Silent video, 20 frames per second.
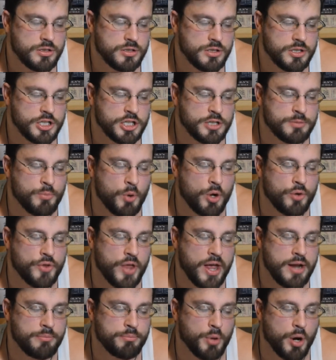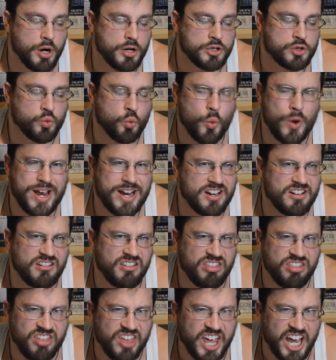small night bugs, winged
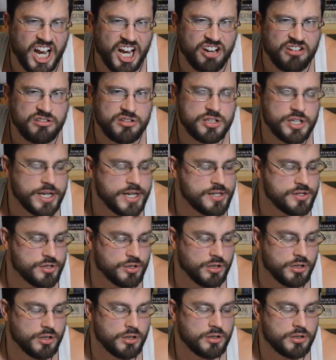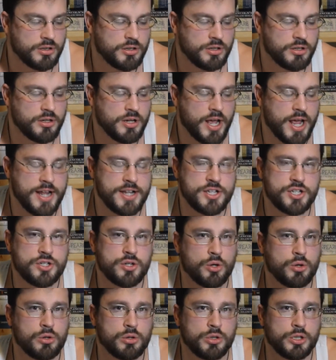things, enter and
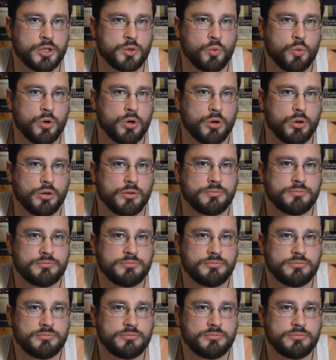circle and whirl.